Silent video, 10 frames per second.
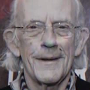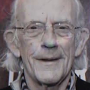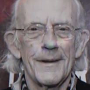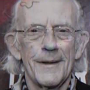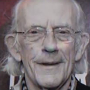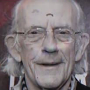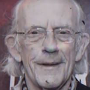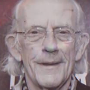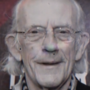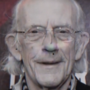characters
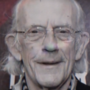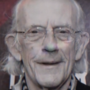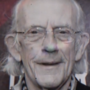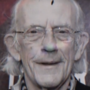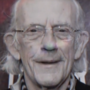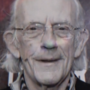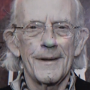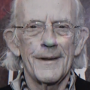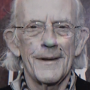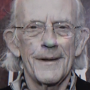appearing to actually
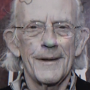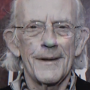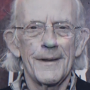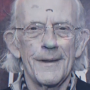press the keys